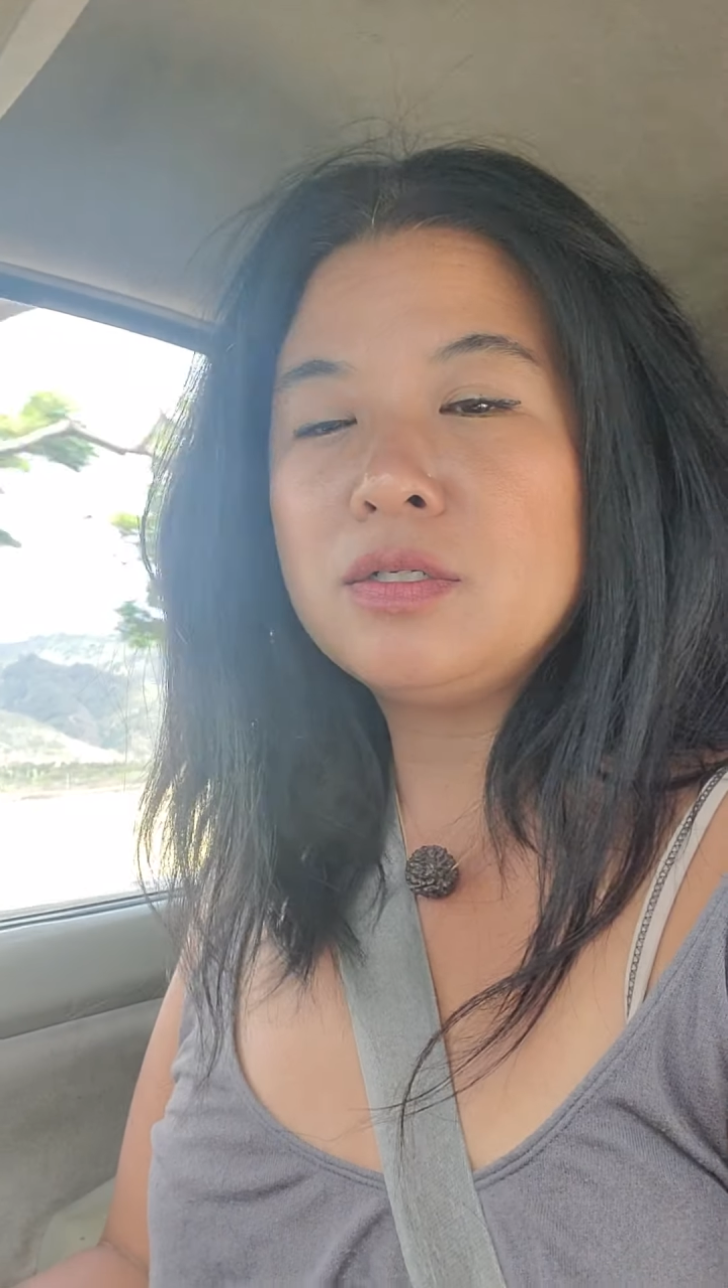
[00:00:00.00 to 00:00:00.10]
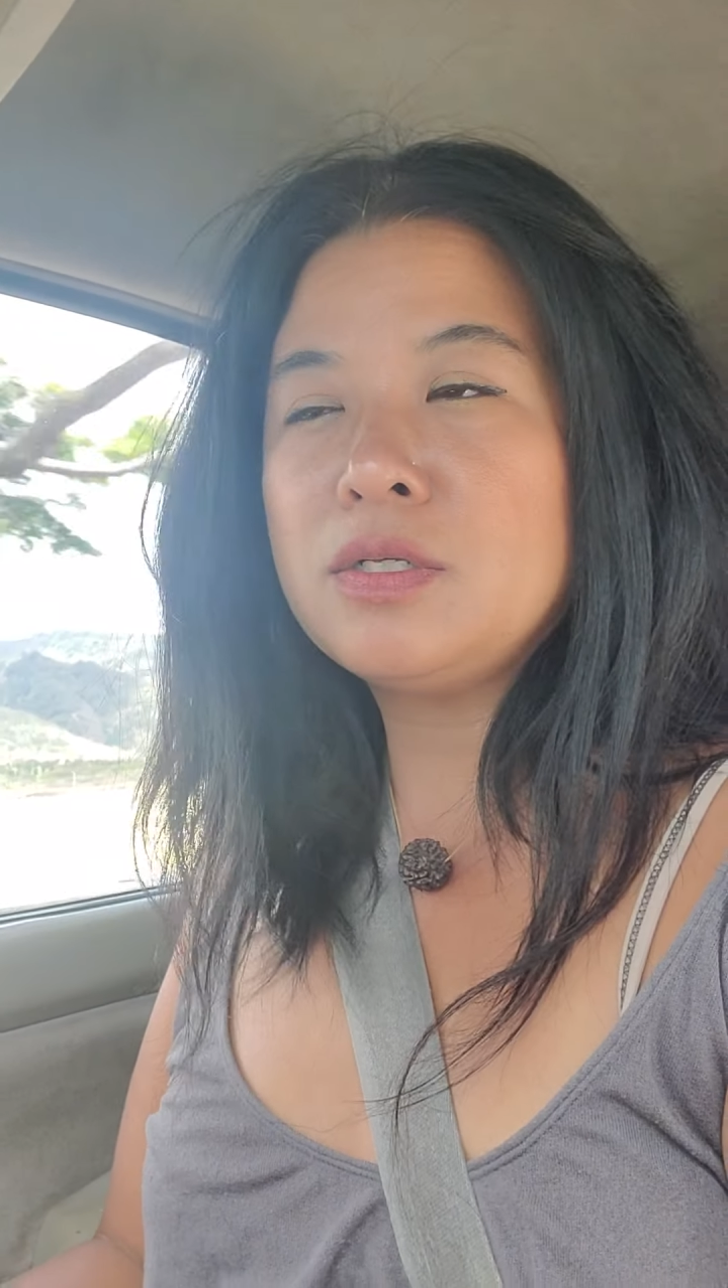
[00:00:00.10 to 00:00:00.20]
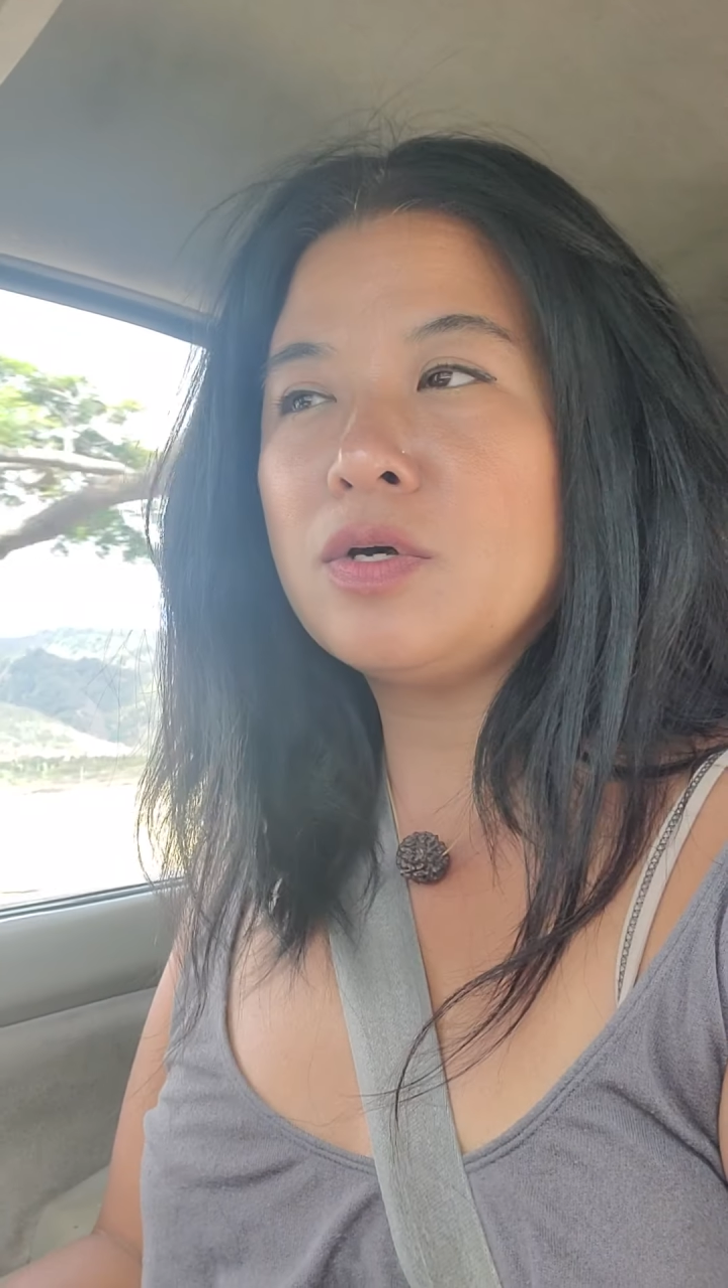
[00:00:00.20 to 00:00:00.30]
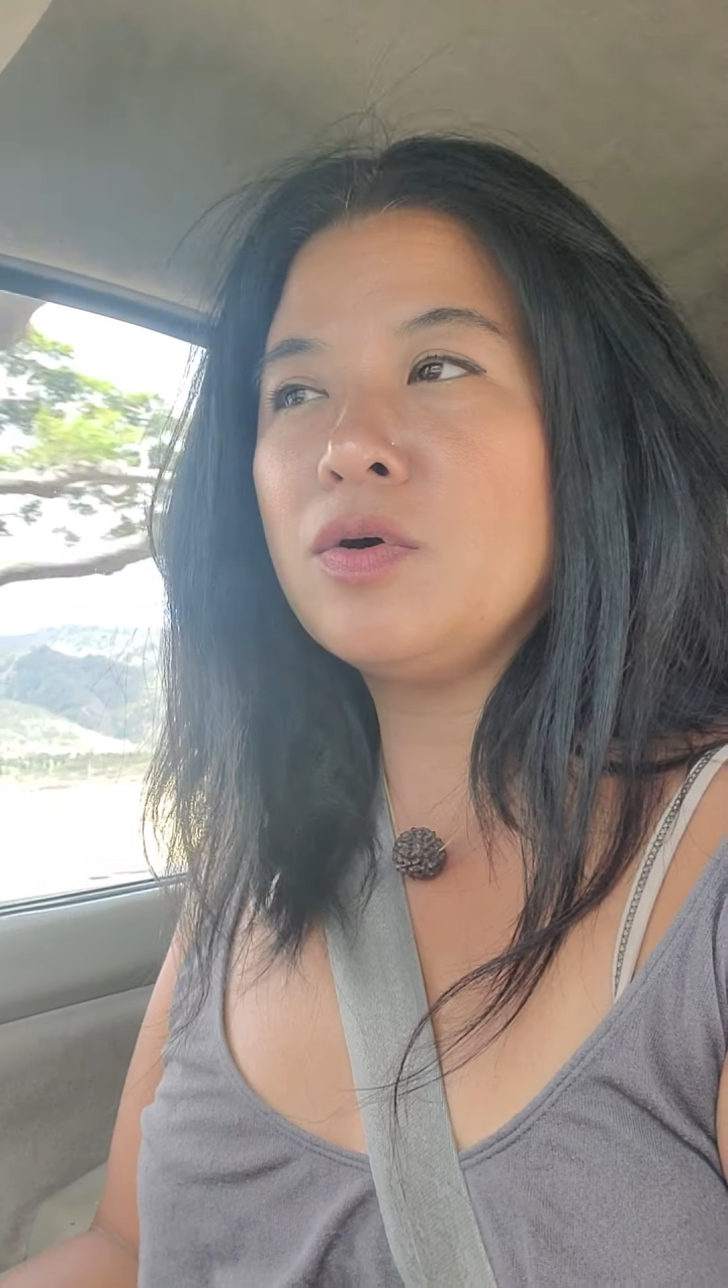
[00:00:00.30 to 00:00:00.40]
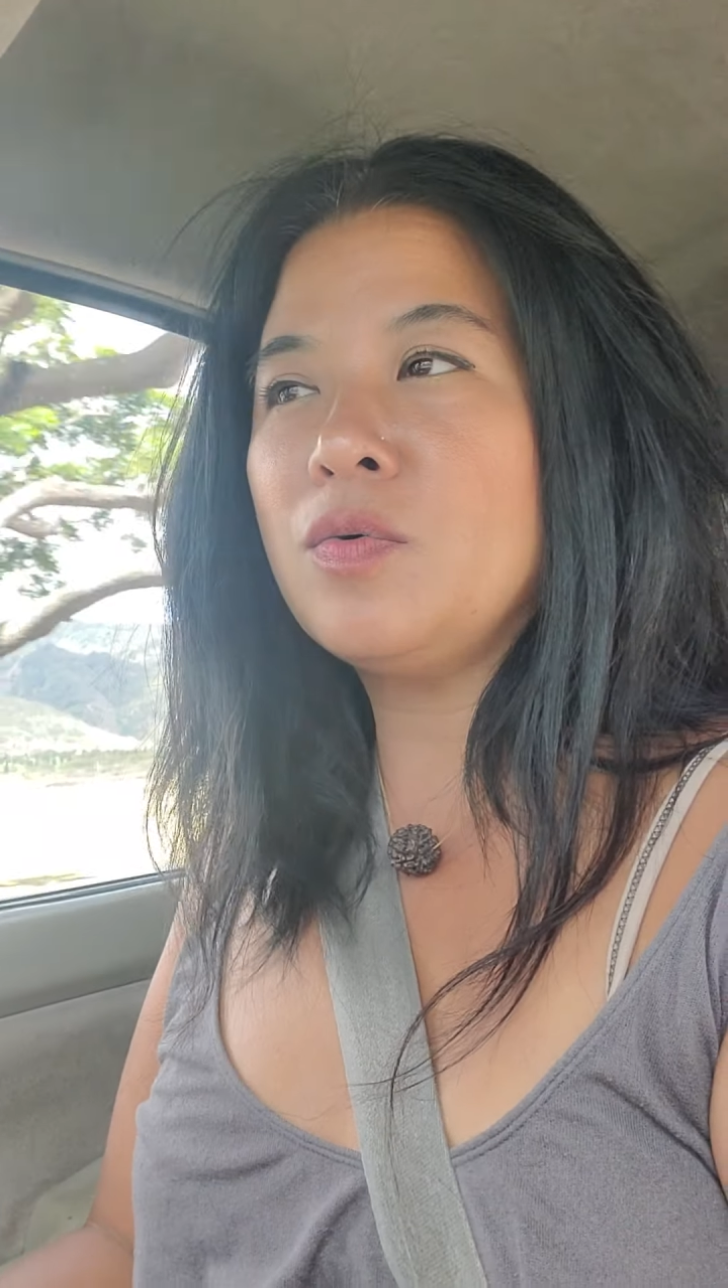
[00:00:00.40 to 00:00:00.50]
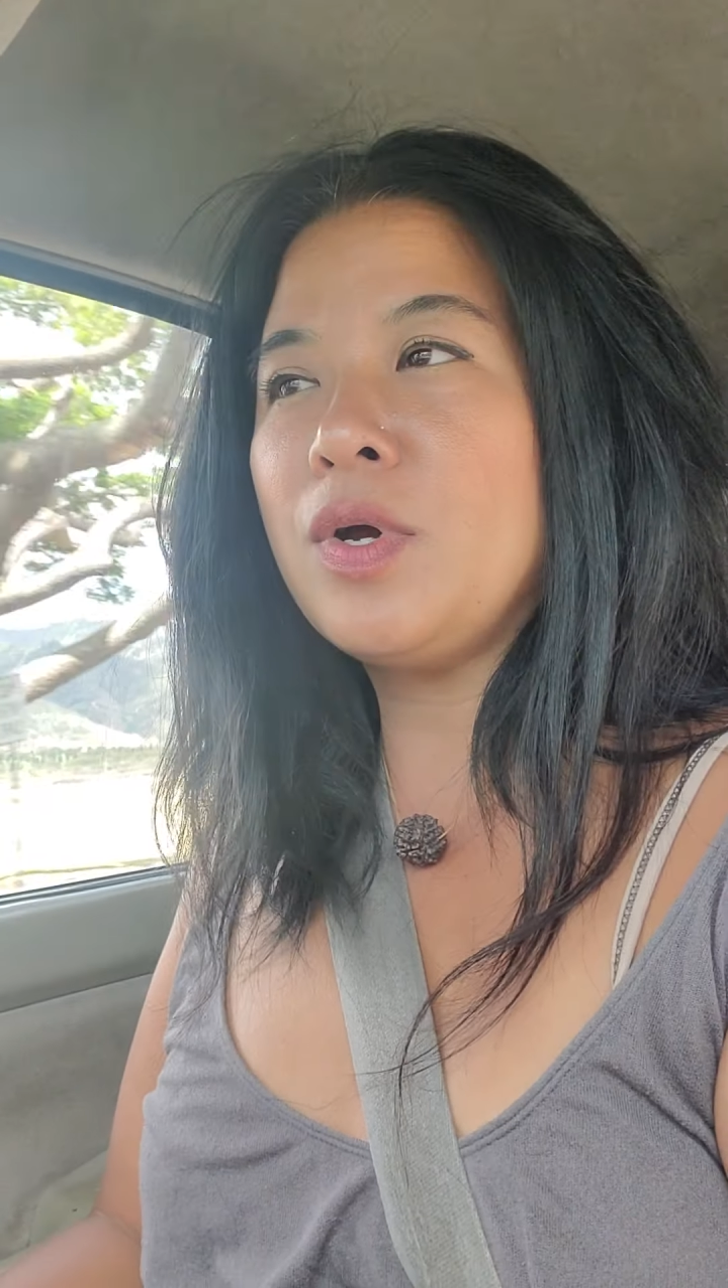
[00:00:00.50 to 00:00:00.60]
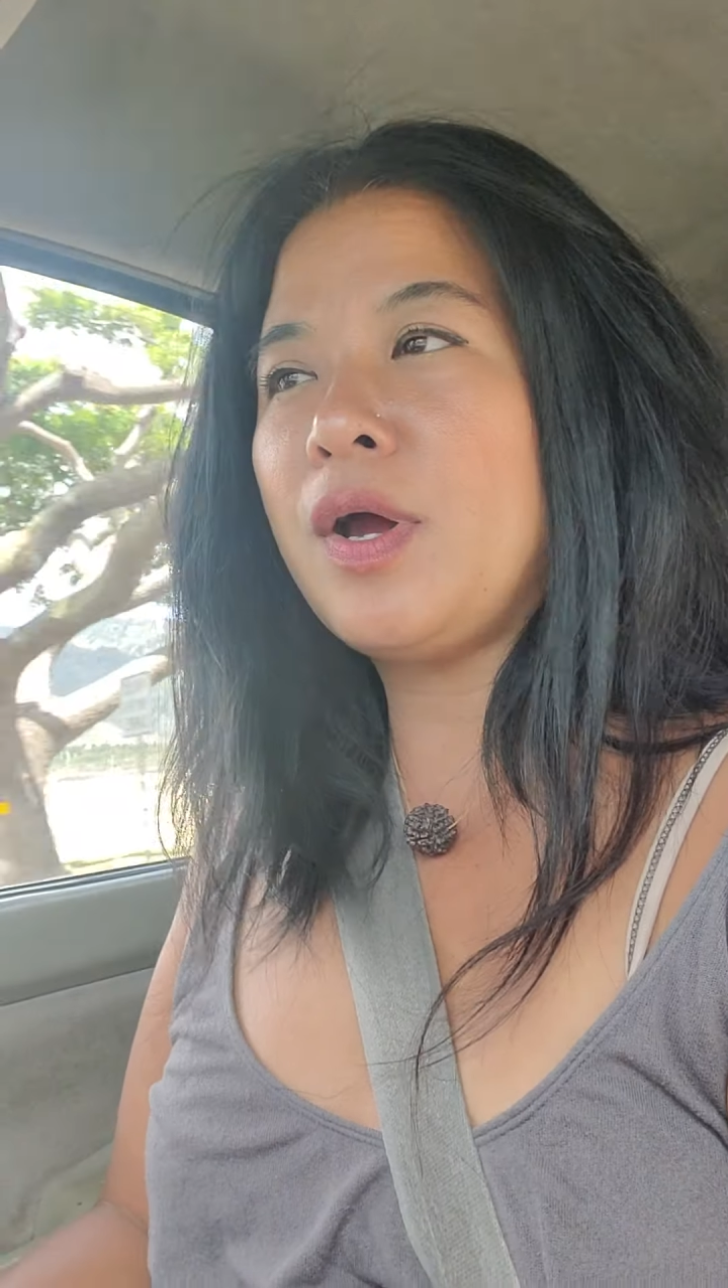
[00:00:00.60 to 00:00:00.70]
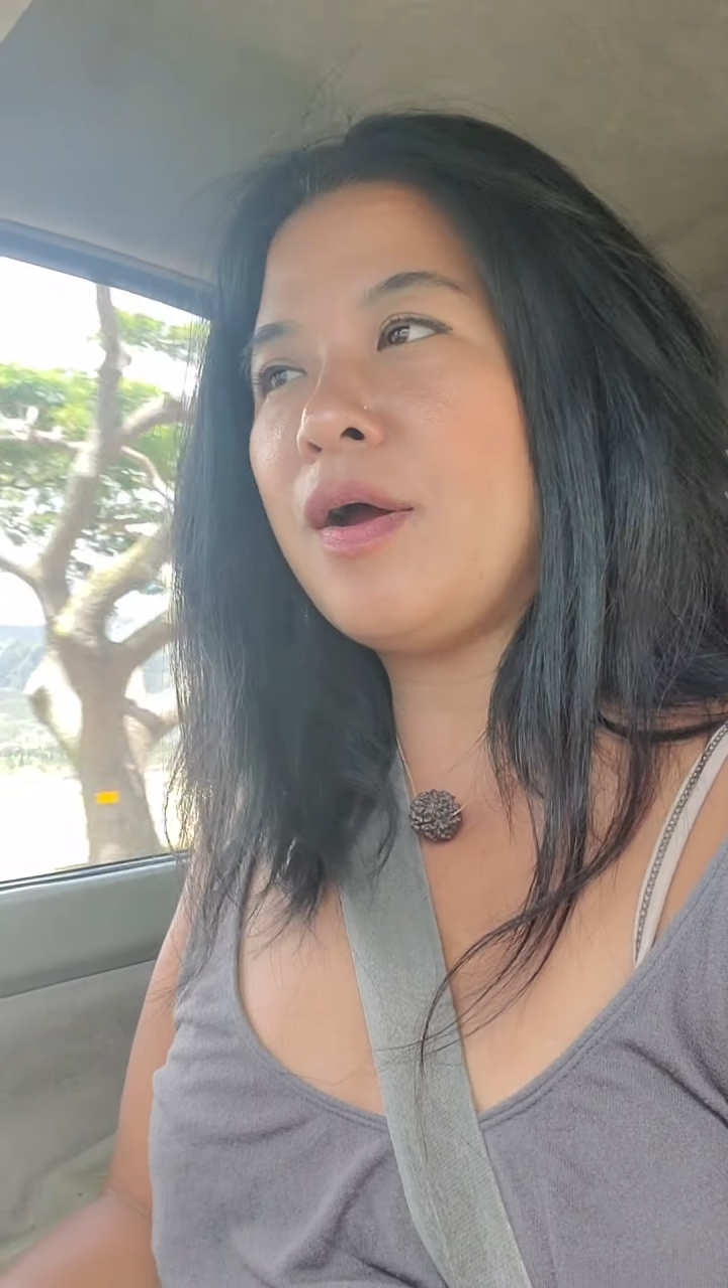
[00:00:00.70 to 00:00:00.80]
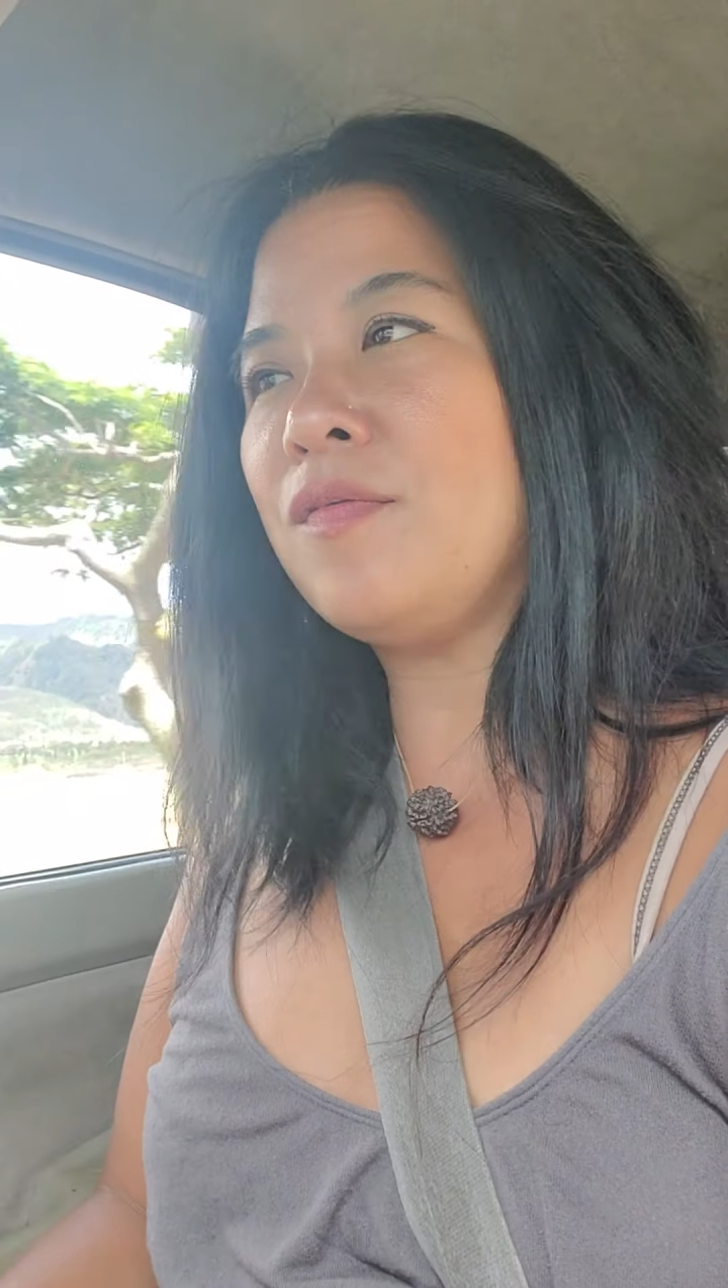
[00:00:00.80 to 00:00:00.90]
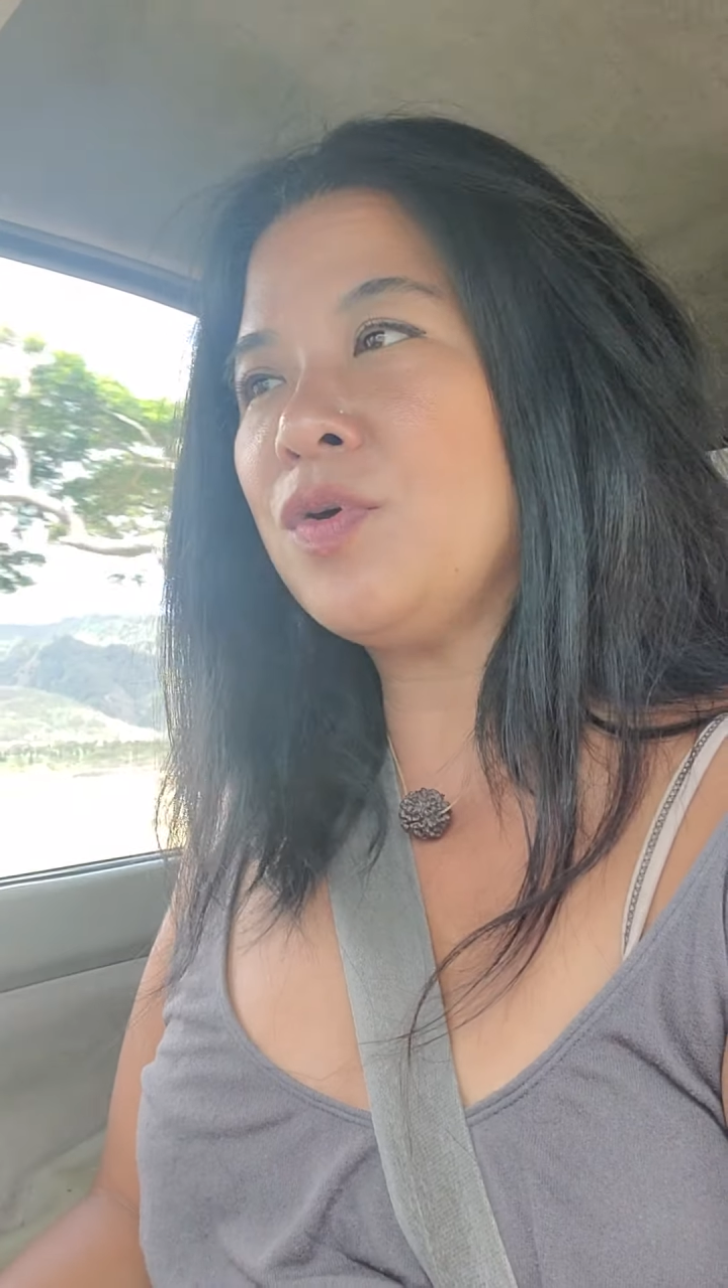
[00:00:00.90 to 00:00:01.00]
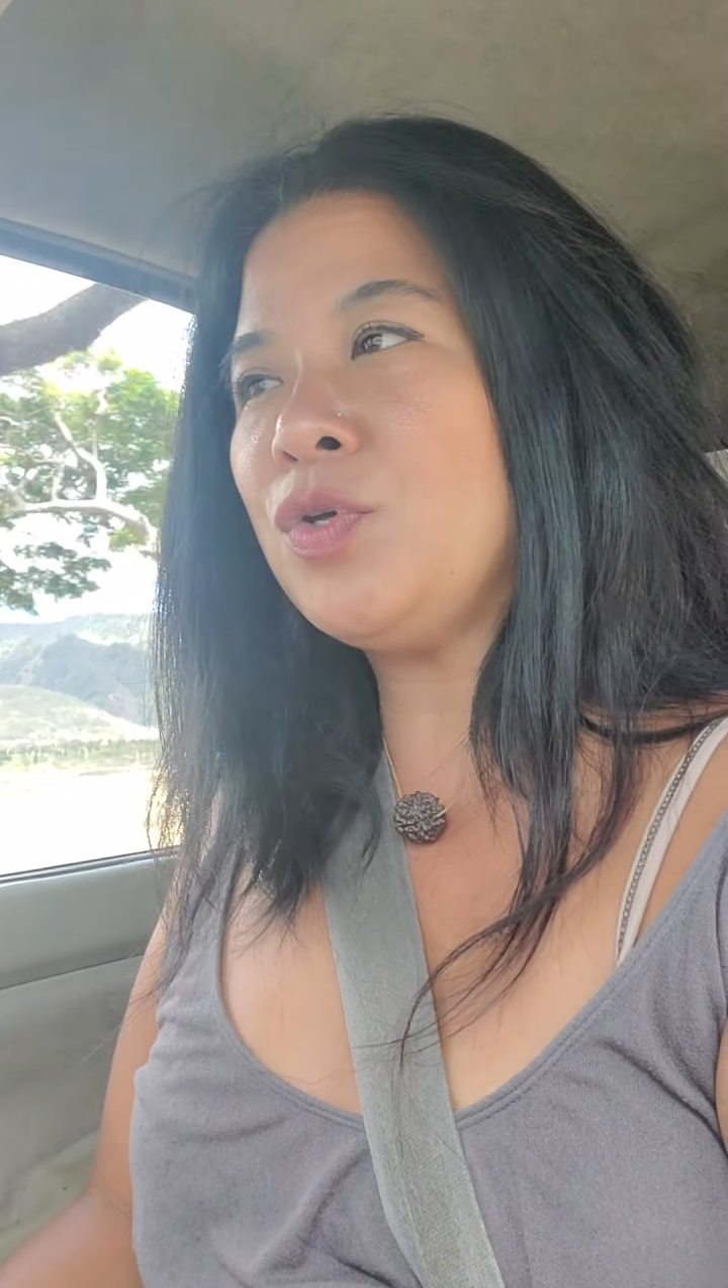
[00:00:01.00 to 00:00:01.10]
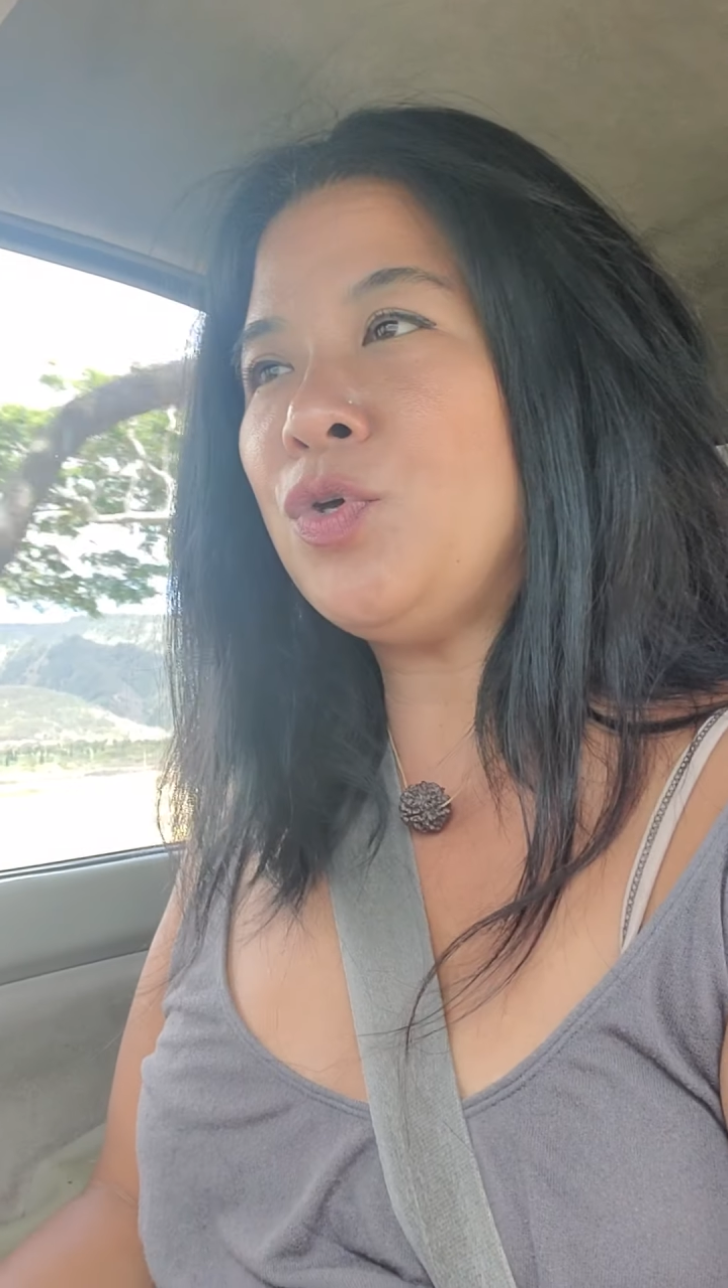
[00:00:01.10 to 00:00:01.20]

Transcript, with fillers: So wherever